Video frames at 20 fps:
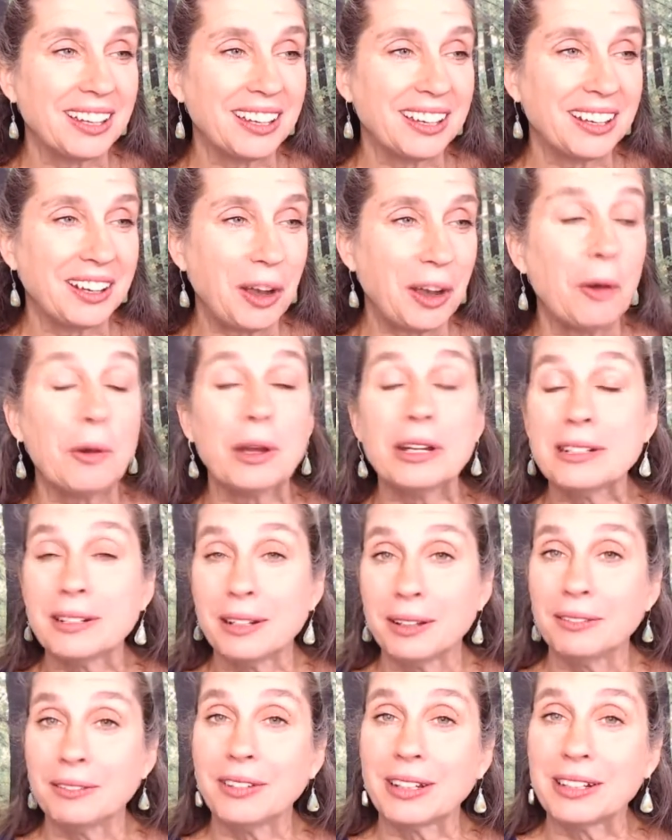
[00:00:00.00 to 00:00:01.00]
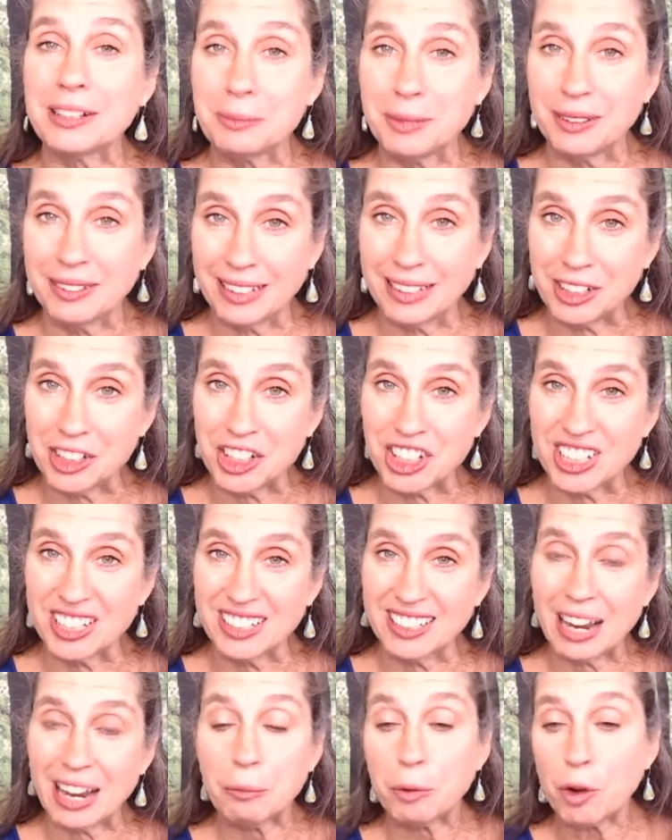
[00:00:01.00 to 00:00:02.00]
go into
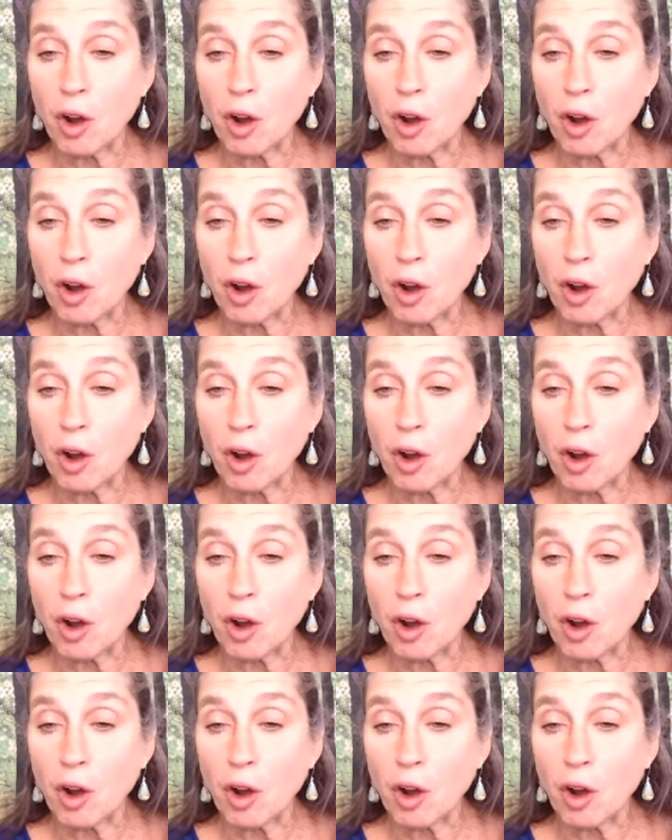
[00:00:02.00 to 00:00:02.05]
victimization. And we're